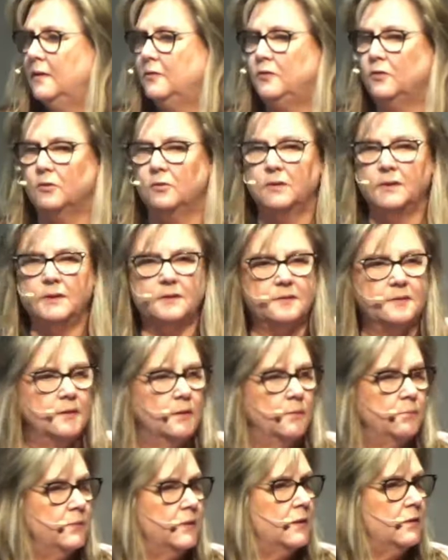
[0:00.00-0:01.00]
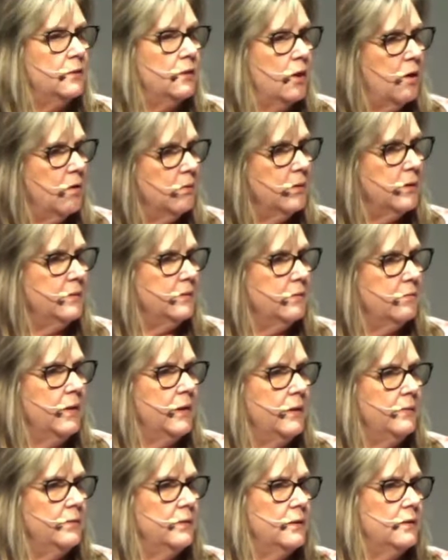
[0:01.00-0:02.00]
doing something, knowing the
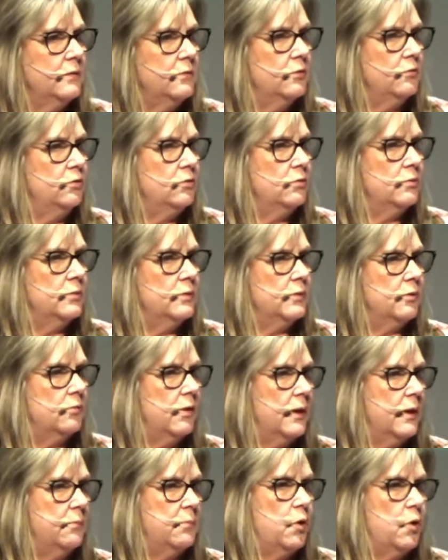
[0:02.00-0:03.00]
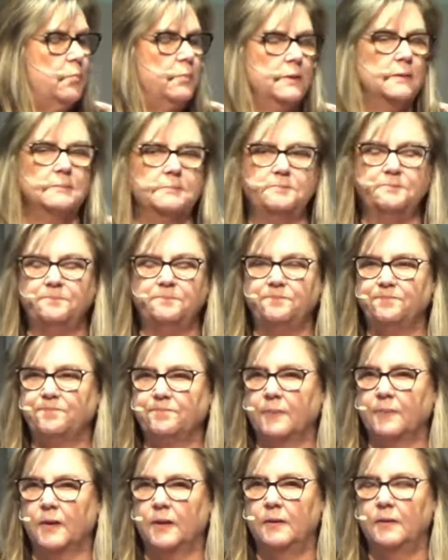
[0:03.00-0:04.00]
right thing to do in the right moment.
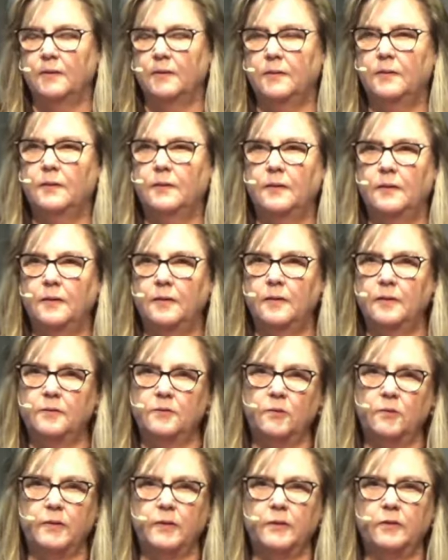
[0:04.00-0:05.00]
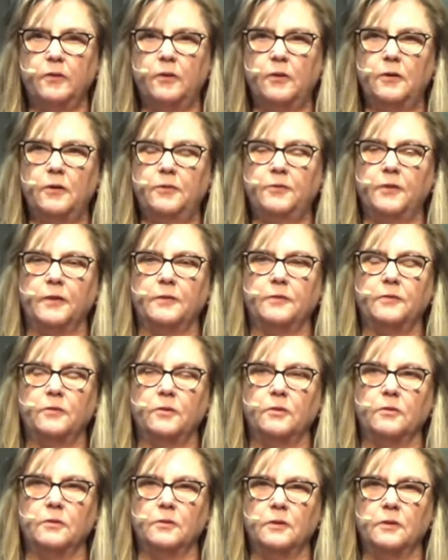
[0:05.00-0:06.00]
And so I encourage us
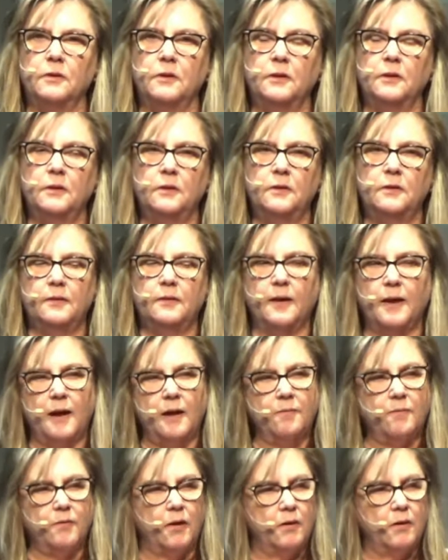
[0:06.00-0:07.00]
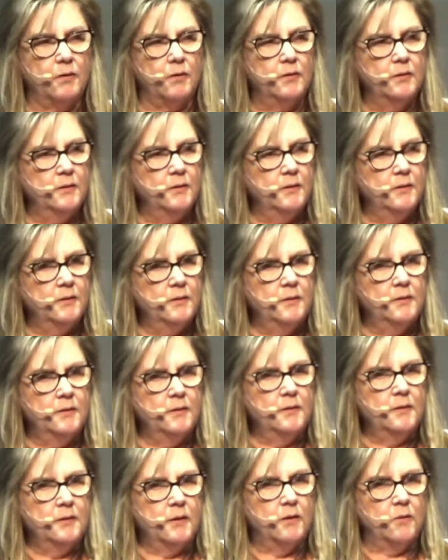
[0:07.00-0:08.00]
to have our
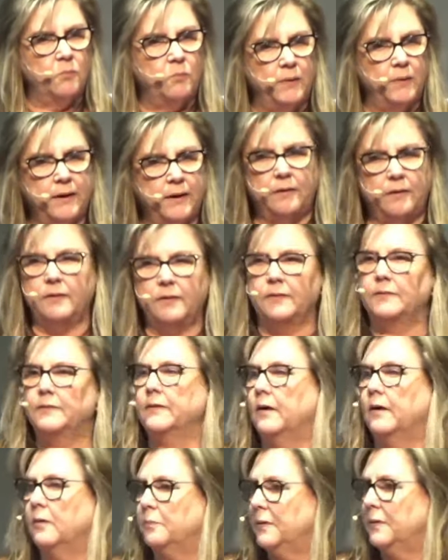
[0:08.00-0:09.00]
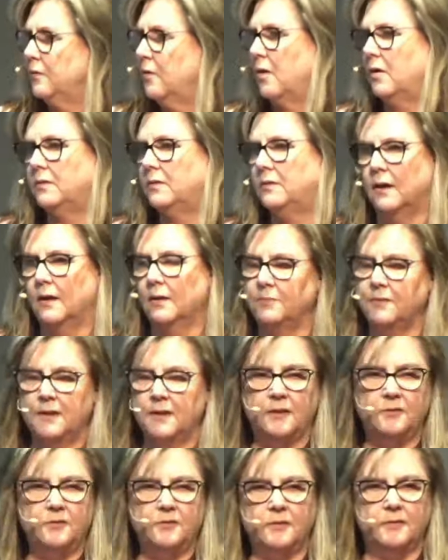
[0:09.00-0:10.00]
awareness up at all times,
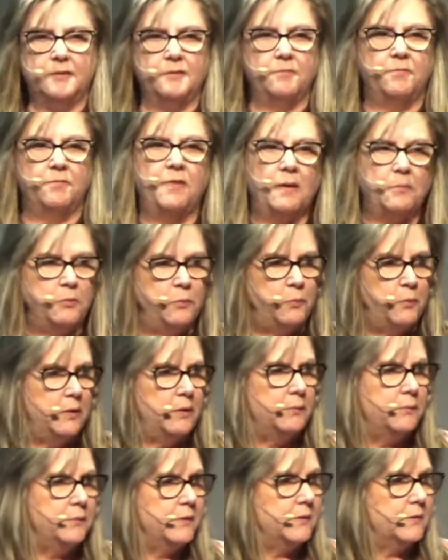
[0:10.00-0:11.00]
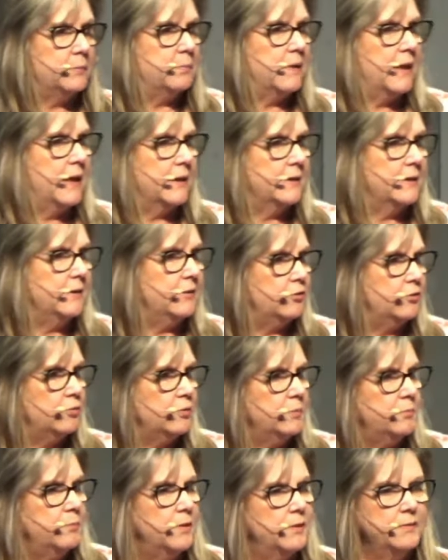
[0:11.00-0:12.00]
not just in February when it's Black
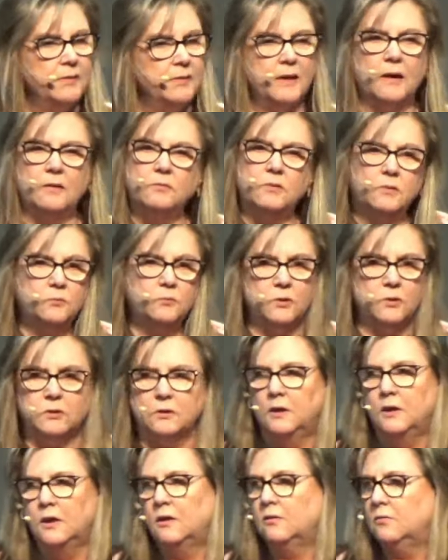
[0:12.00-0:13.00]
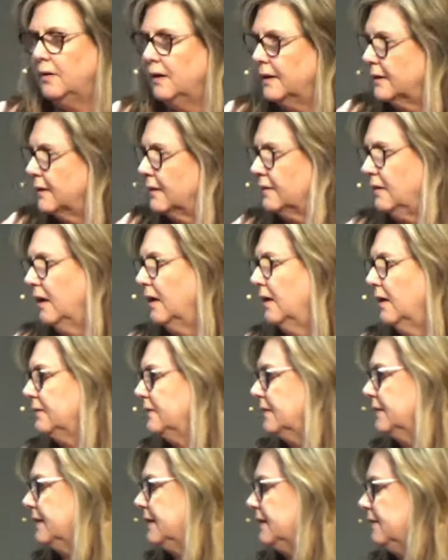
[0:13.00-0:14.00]
History Month, not when we're
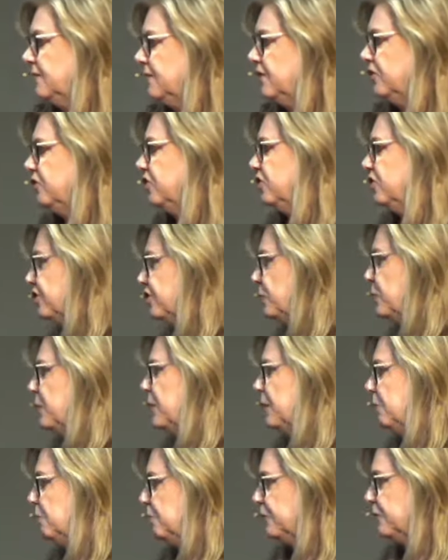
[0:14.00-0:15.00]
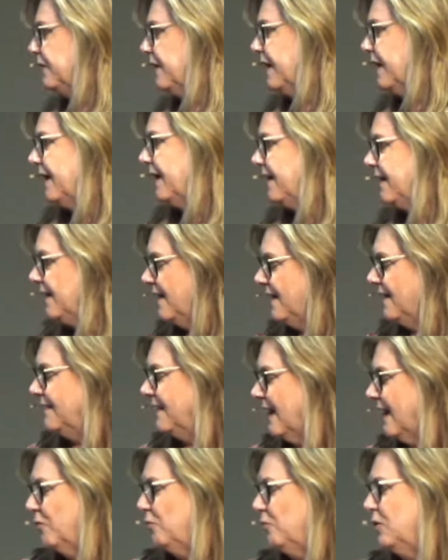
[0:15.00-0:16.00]
recognizing Indigenous People Day,
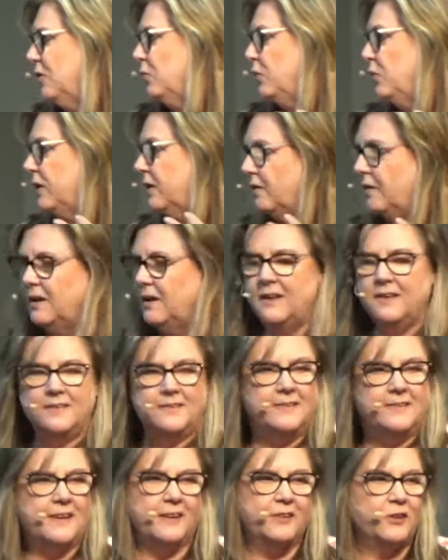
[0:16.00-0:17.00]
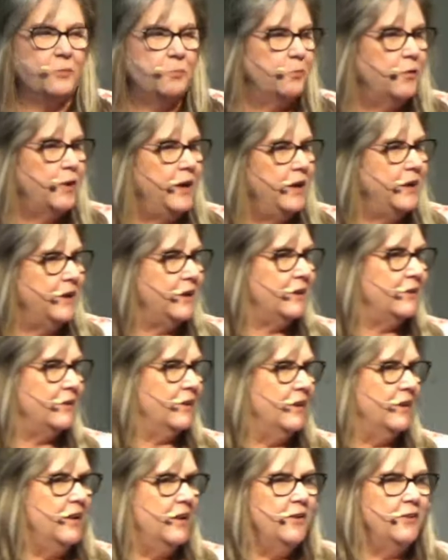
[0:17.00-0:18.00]
not when we're
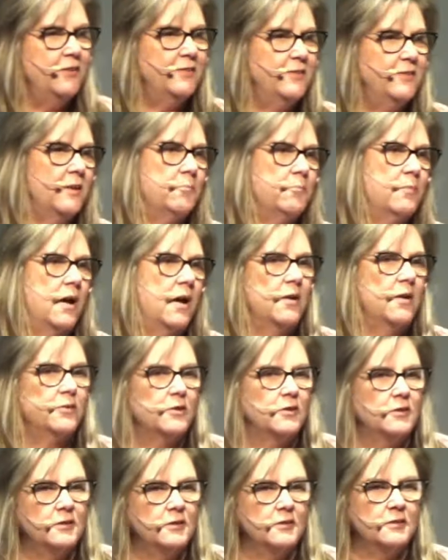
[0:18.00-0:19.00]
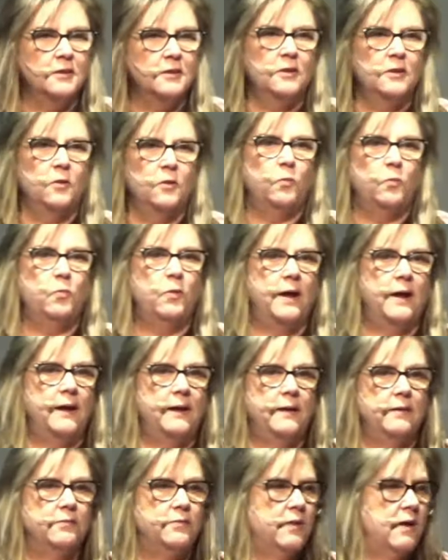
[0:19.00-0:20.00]
celebrating some other
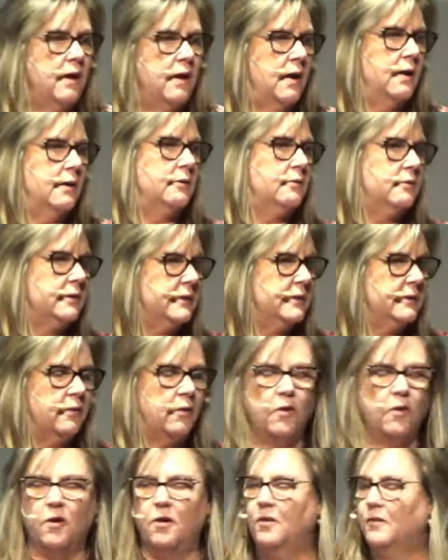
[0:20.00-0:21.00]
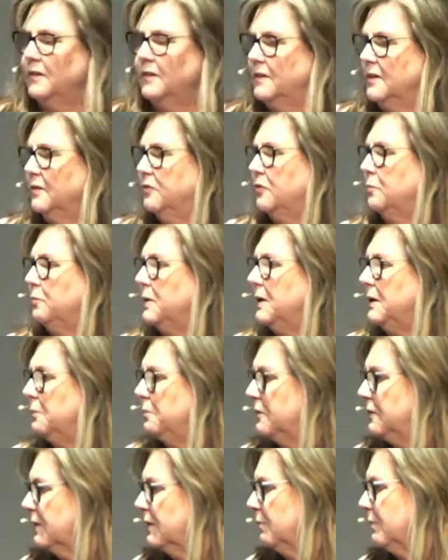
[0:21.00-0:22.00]
way of honoring all the different
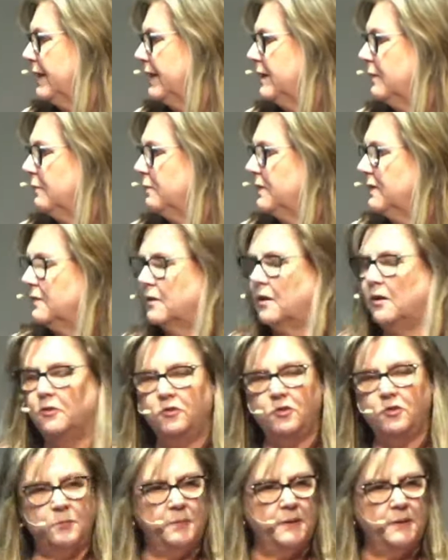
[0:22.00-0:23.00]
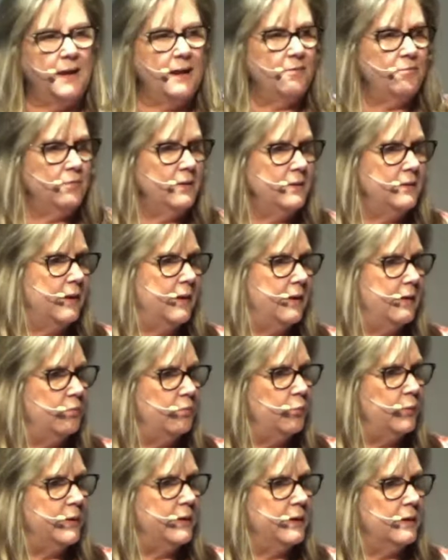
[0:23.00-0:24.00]
people that make up this country, but every day
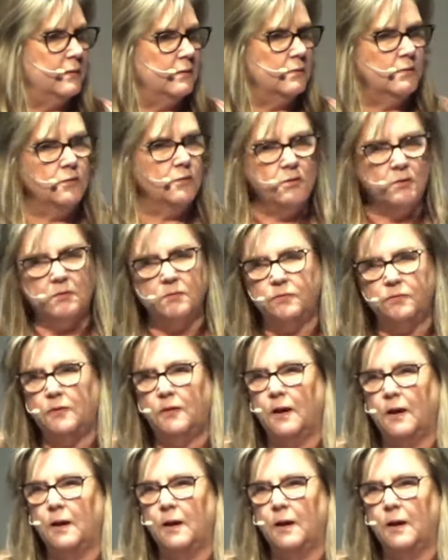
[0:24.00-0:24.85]
if we can look for